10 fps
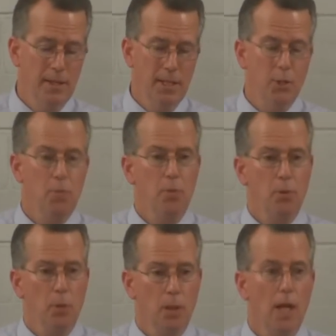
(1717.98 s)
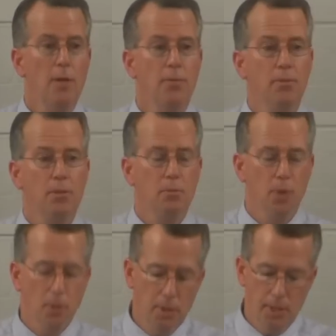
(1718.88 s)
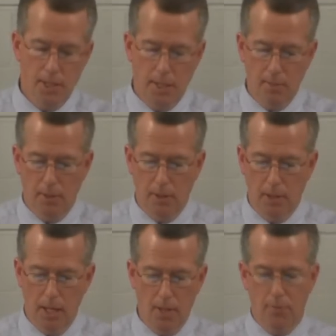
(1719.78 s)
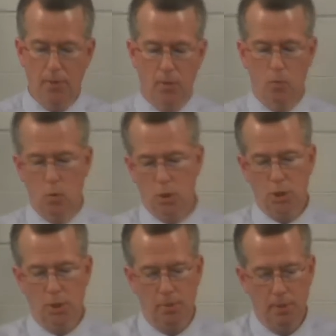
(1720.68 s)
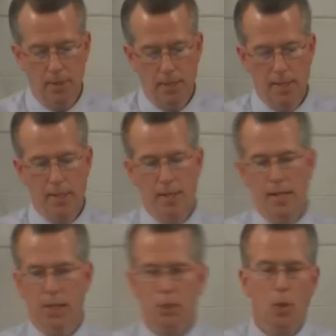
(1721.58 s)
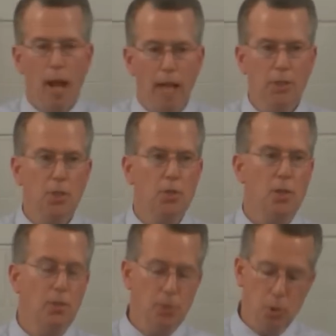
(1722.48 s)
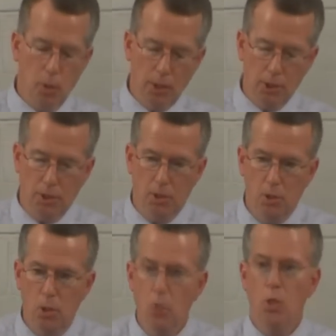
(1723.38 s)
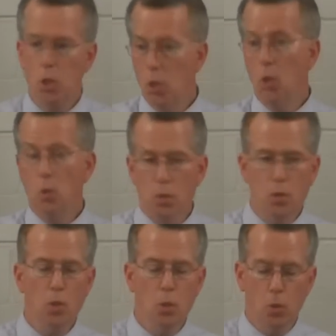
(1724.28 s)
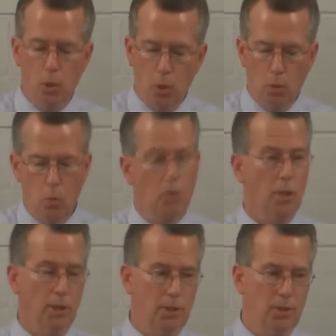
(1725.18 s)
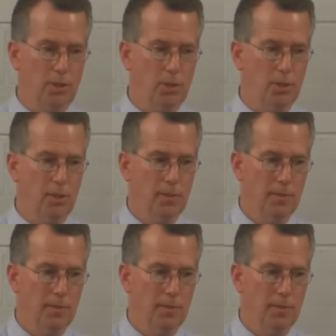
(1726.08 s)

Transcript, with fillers: is through a life devoted to him, a life of worship. And so ask yourself this question Do you do good works?